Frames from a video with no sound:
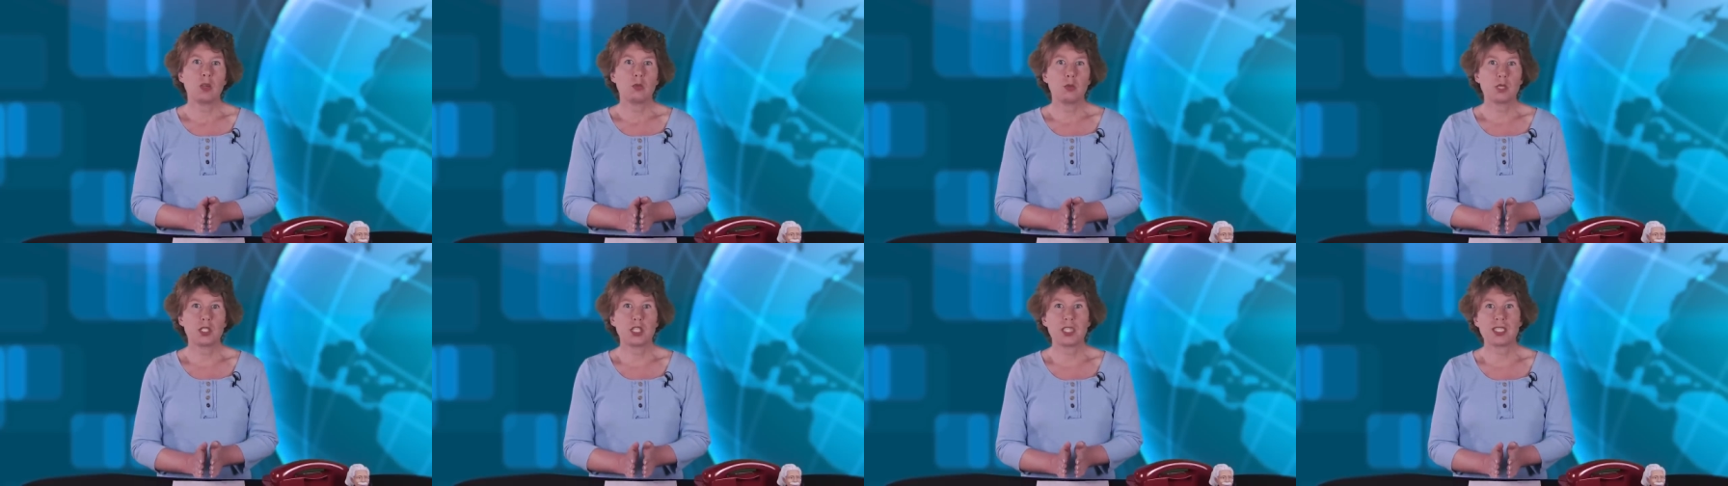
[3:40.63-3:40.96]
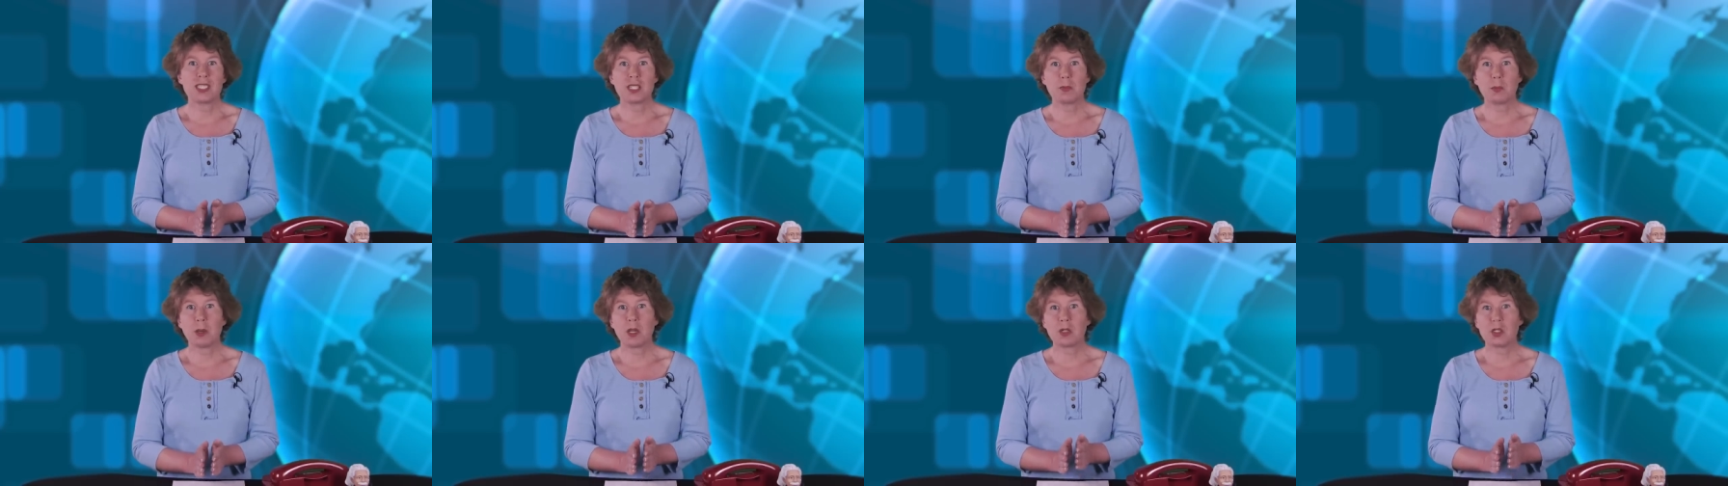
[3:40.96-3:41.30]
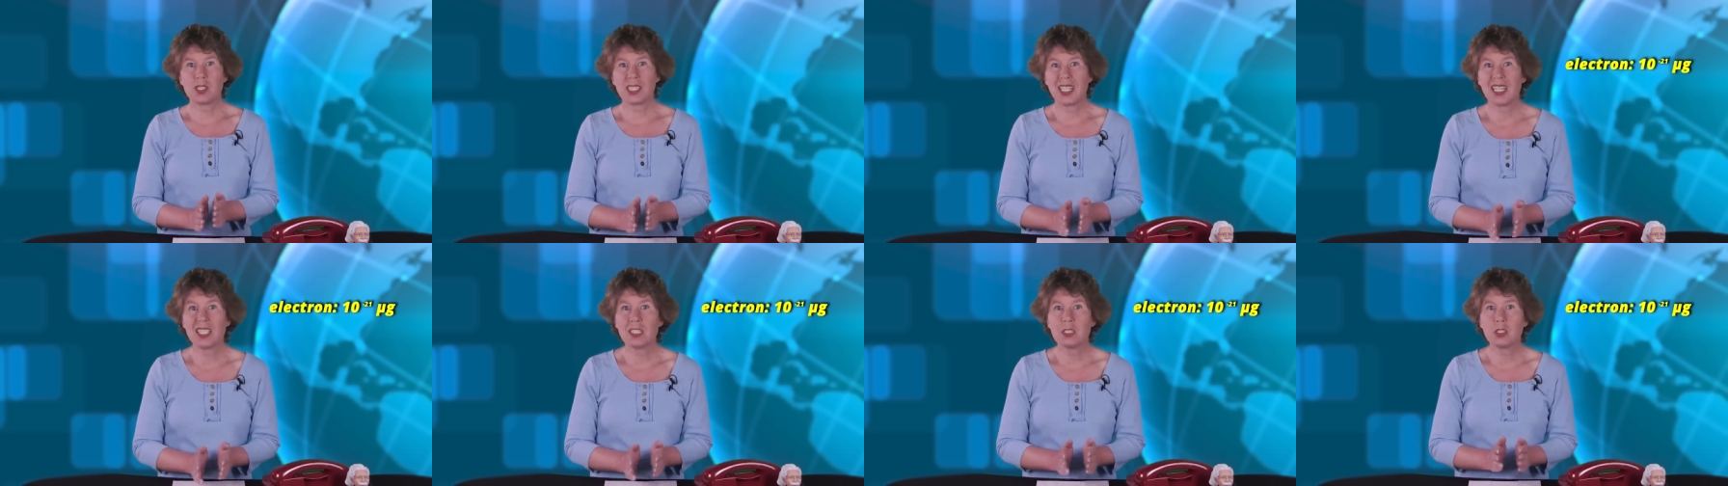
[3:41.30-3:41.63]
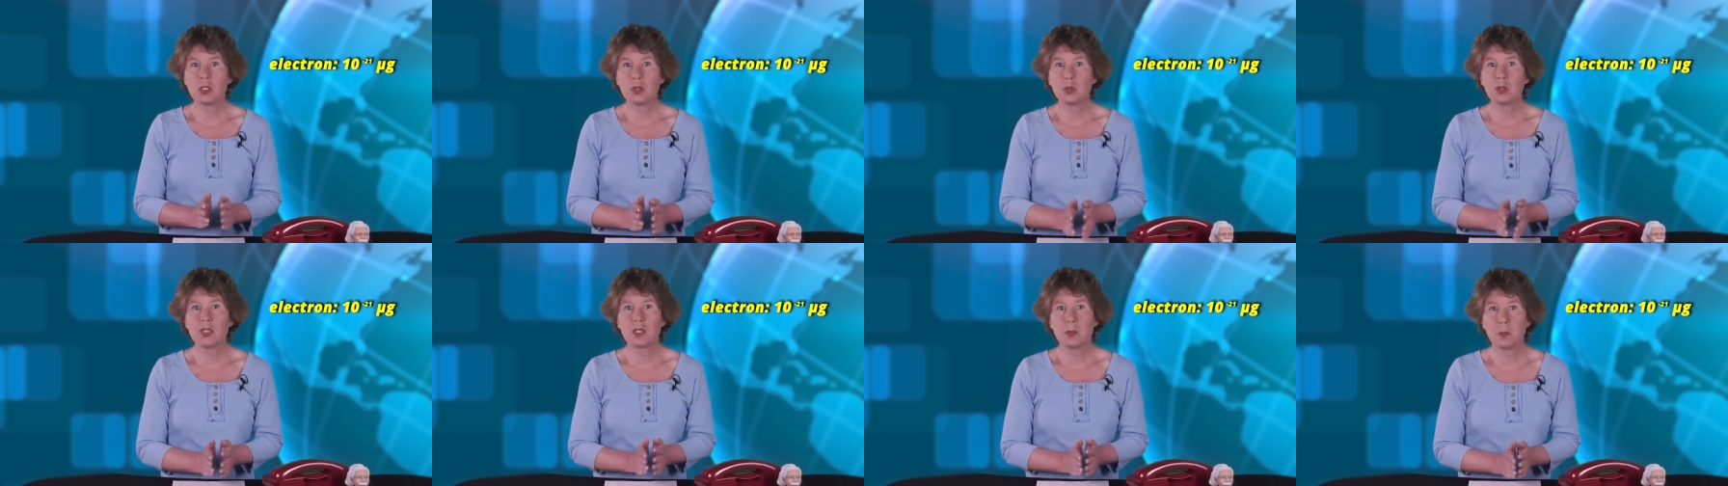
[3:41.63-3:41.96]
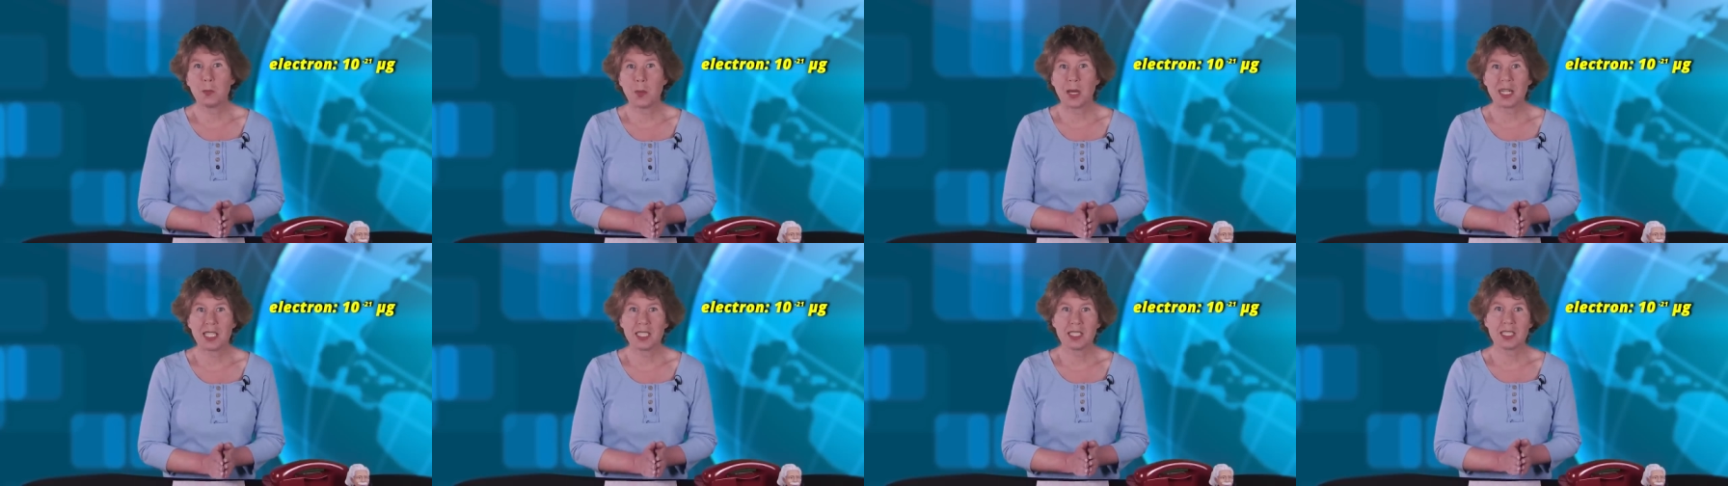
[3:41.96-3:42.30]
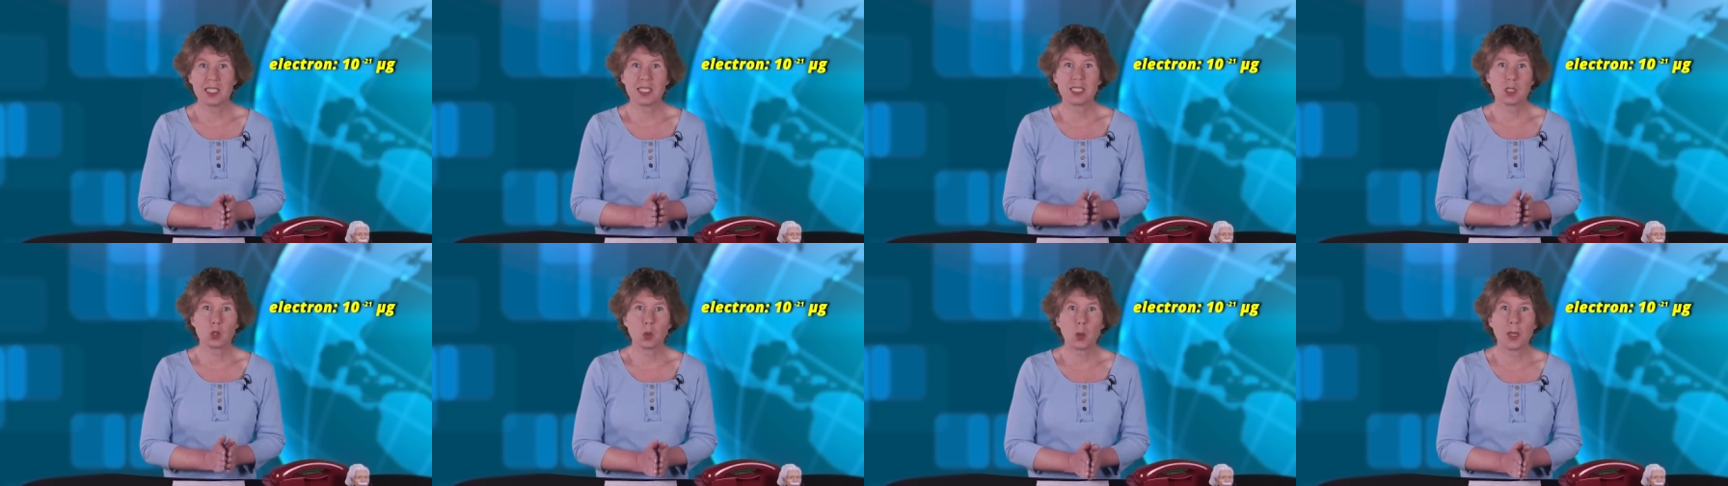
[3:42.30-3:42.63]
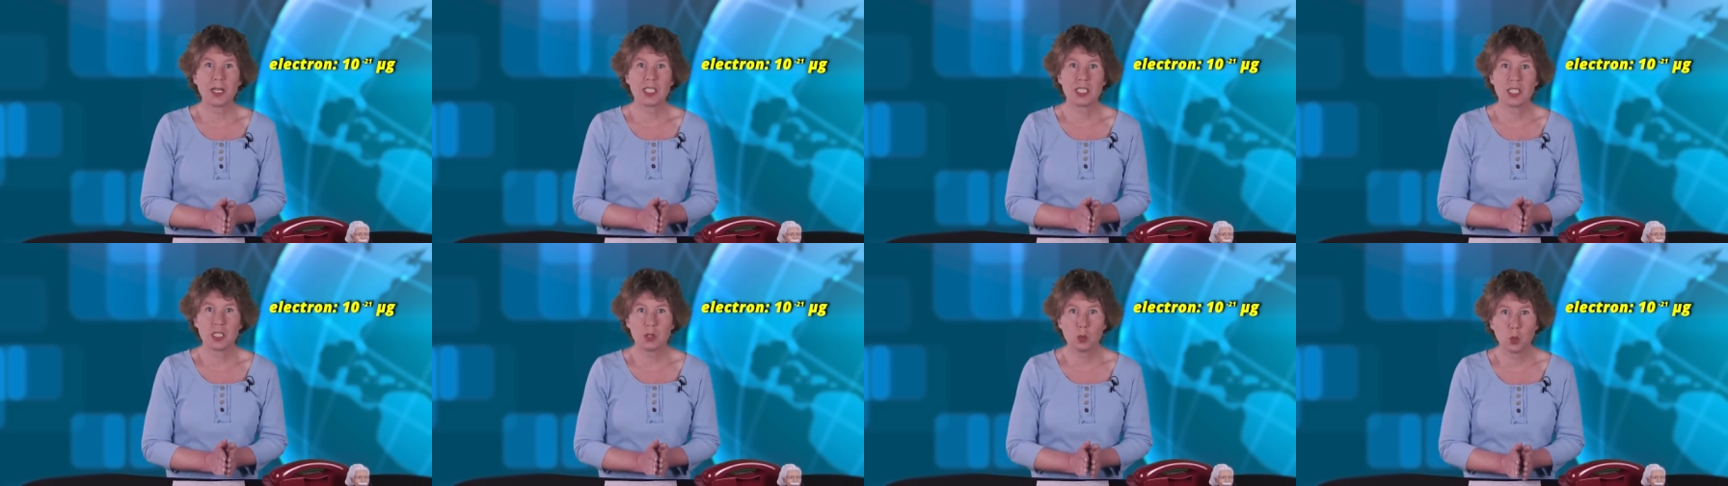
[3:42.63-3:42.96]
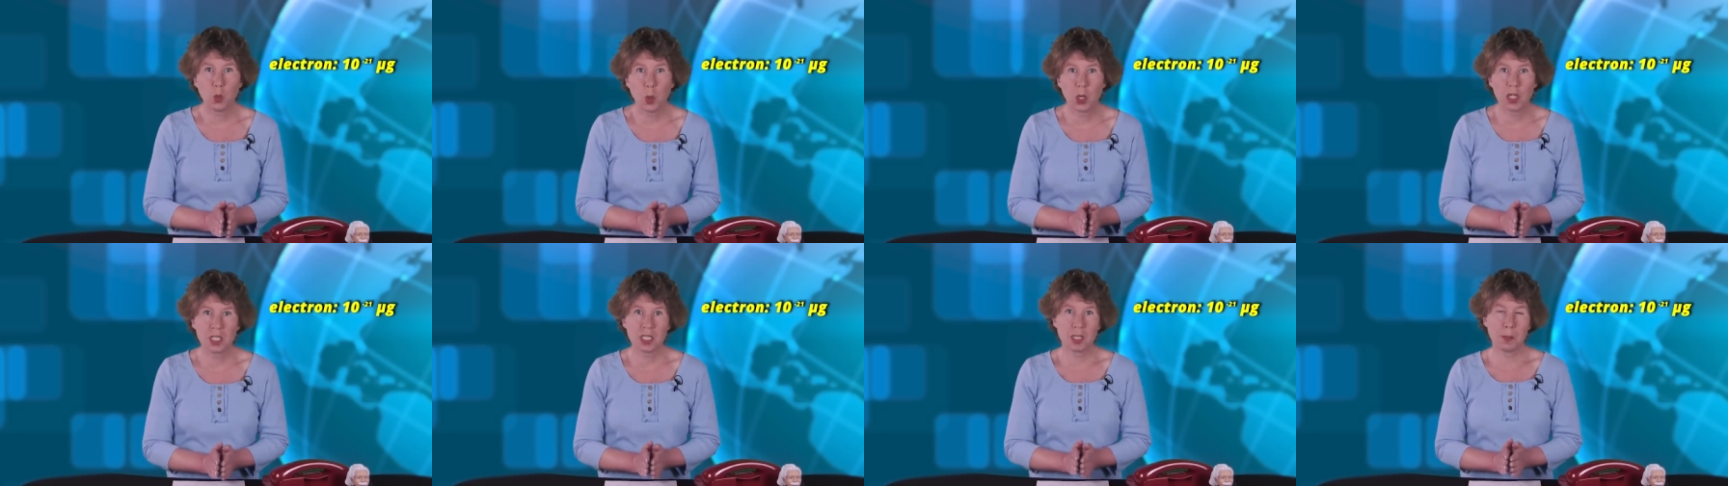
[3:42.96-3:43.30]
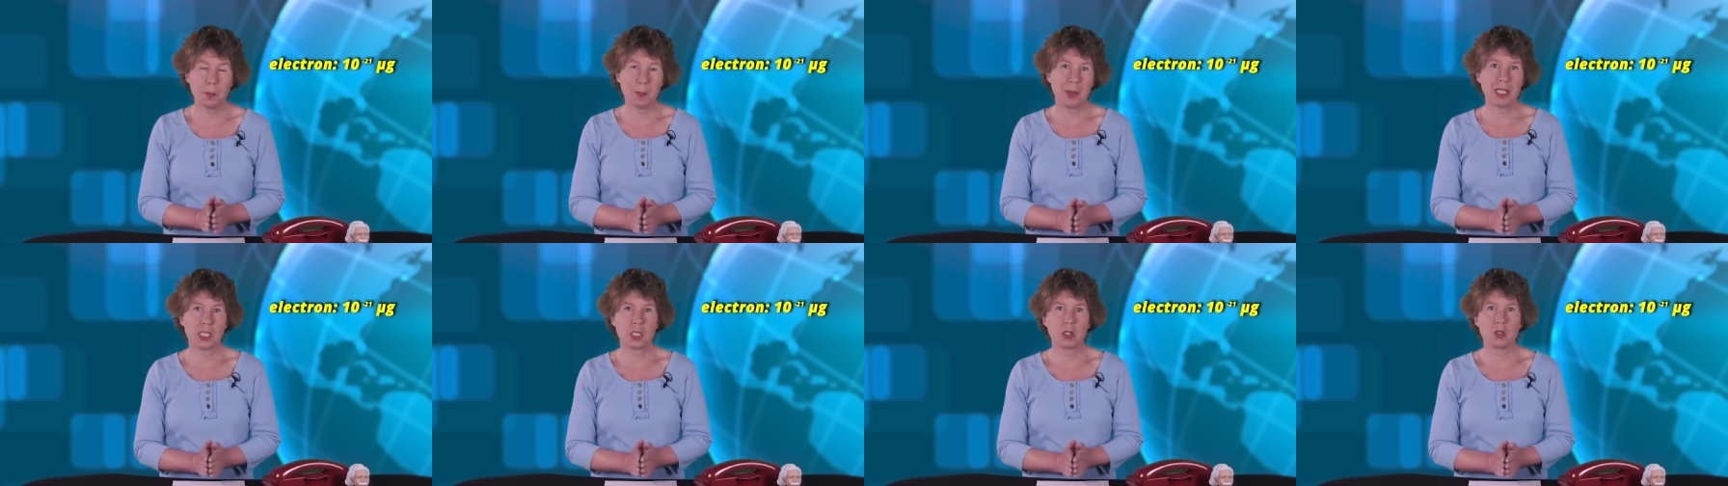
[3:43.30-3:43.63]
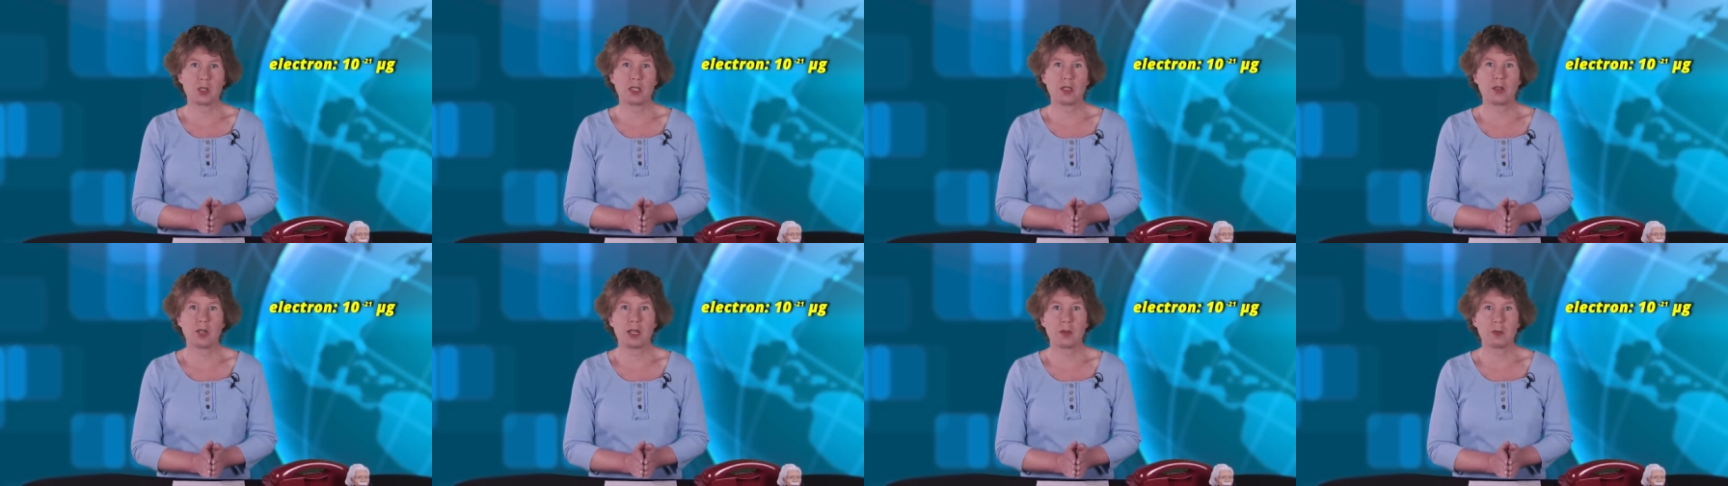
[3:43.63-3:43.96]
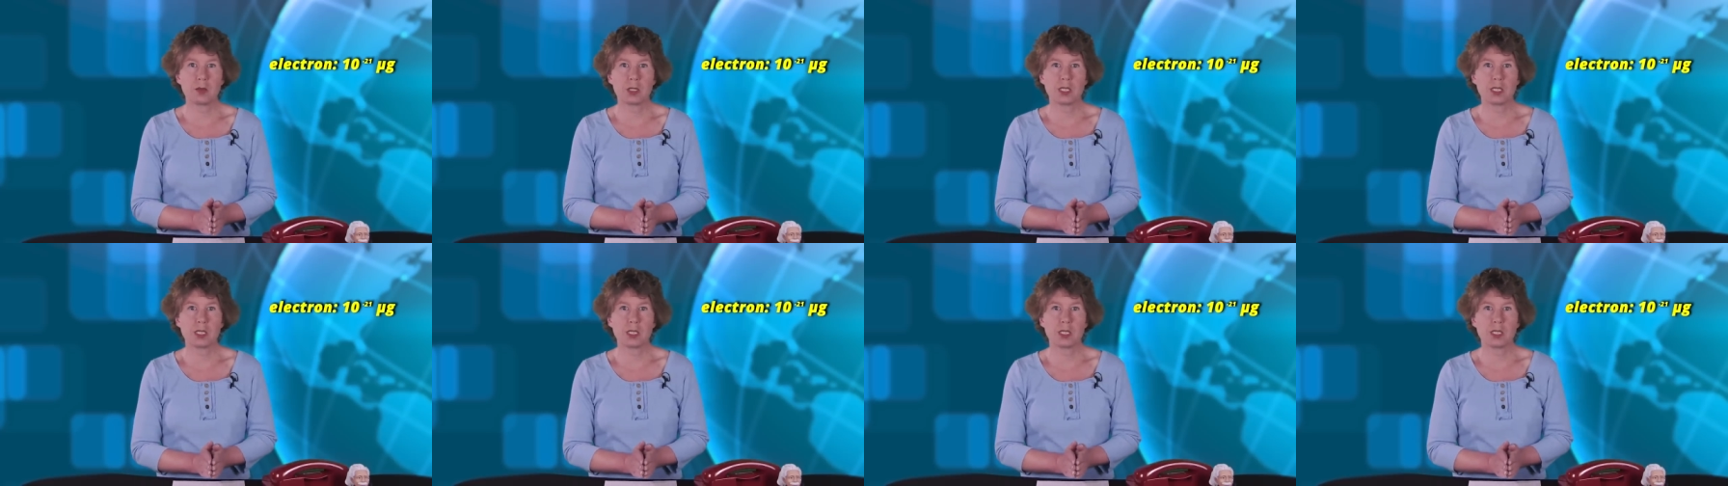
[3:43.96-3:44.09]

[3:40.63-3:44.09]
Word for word: which is about 10 to the minus 21 micrograms.